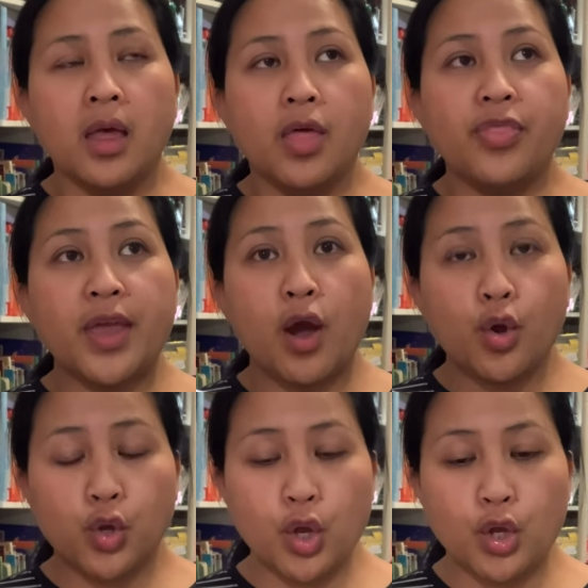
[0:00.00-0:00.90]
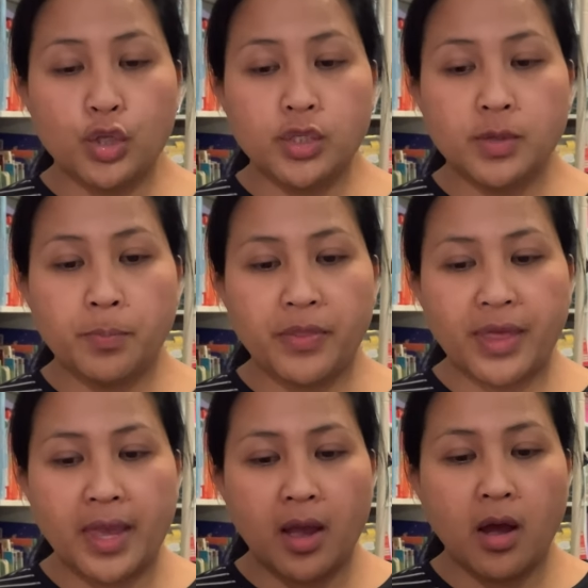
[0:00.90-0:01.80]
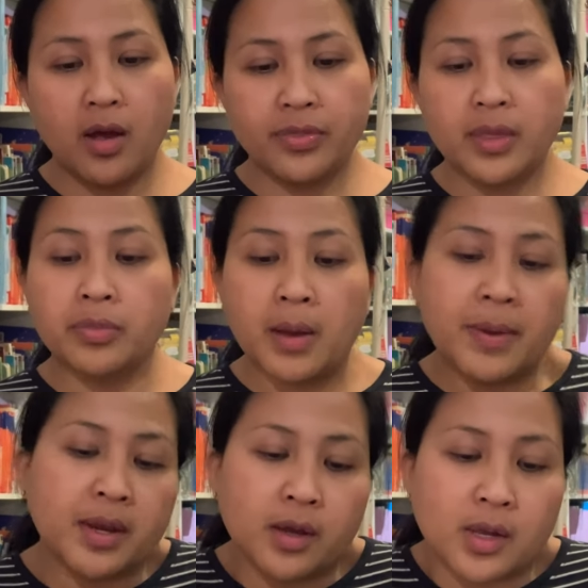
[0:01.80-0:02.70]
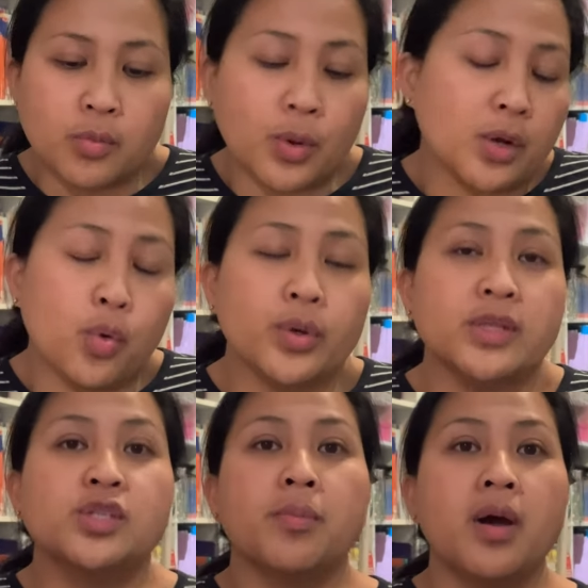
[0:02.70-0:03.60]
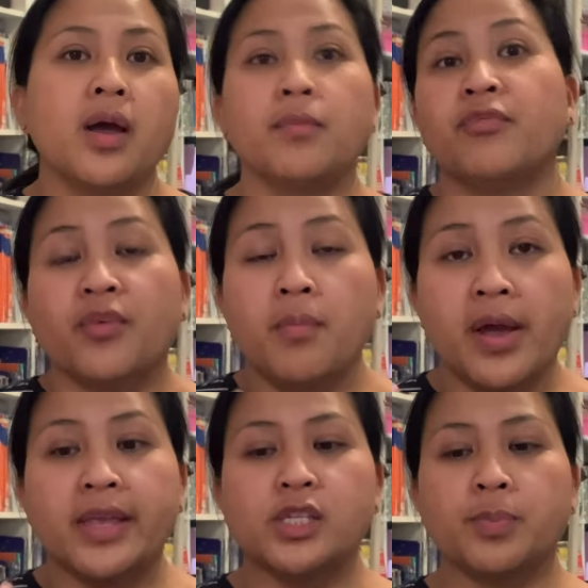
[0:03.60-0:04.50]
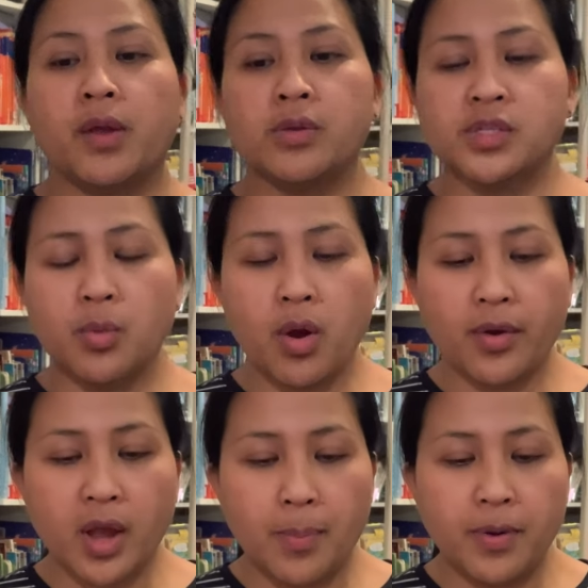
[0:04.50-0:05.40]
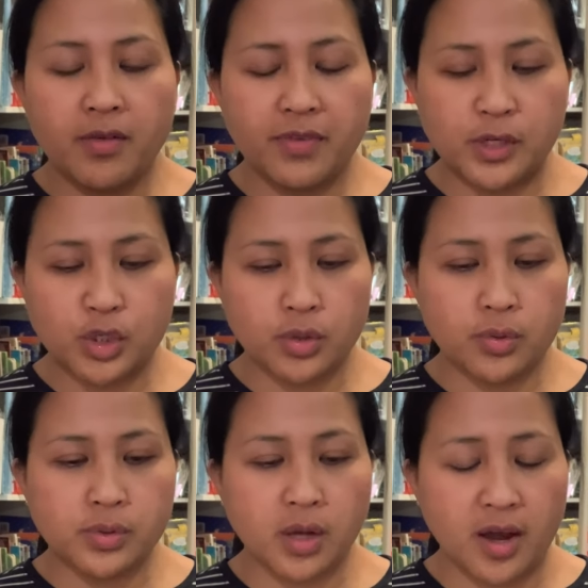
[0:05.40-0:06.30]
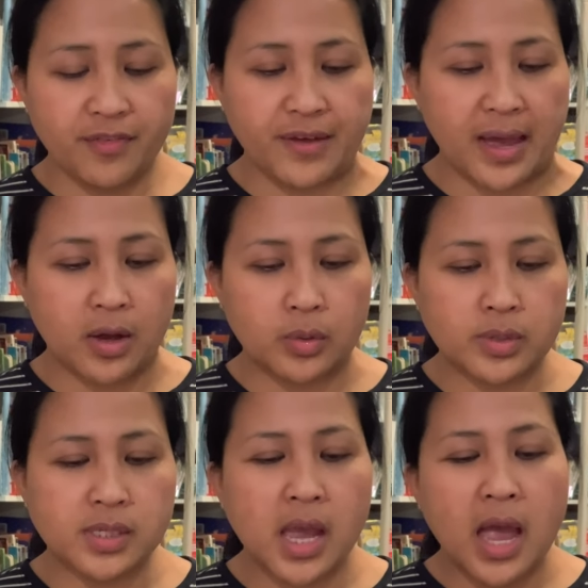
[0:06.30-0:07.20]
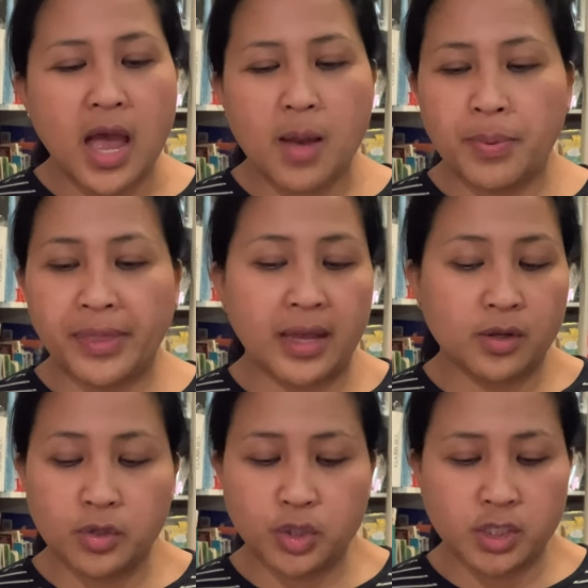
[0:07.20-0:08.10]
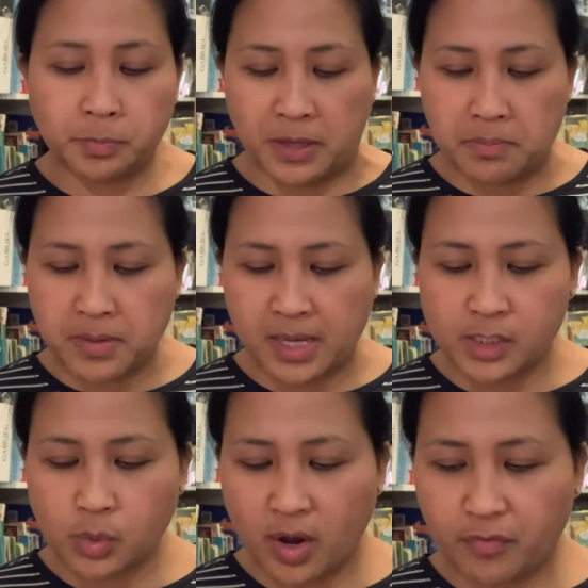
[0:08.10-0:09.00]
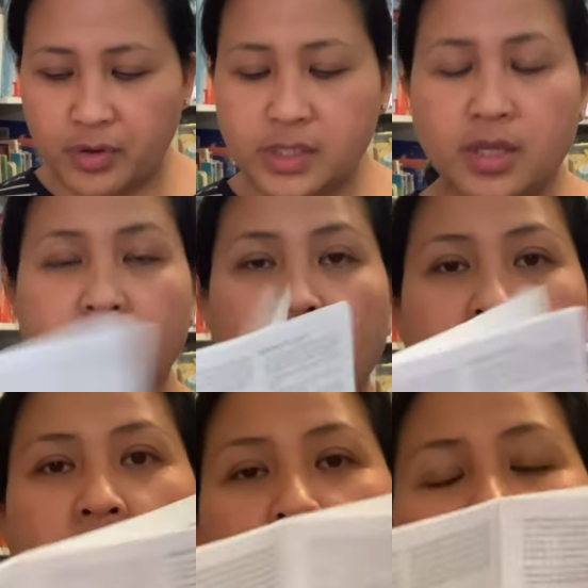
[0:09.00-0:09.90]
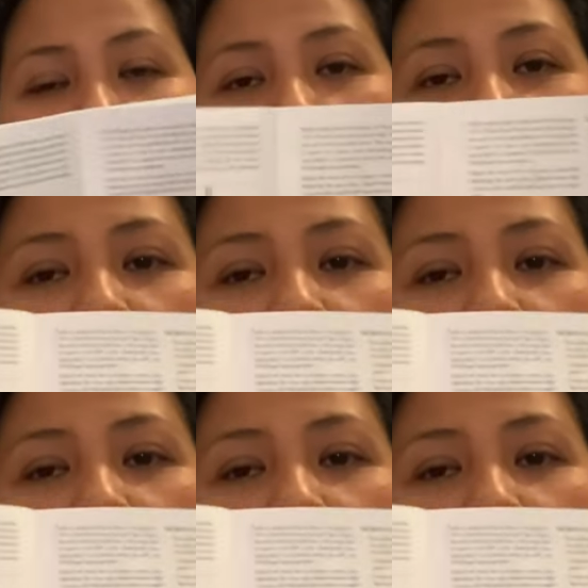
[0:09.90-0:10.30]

they are good but they are i mean according to my from my experience there were a couple of issues i found uh, but that could just be me so i've written notes on my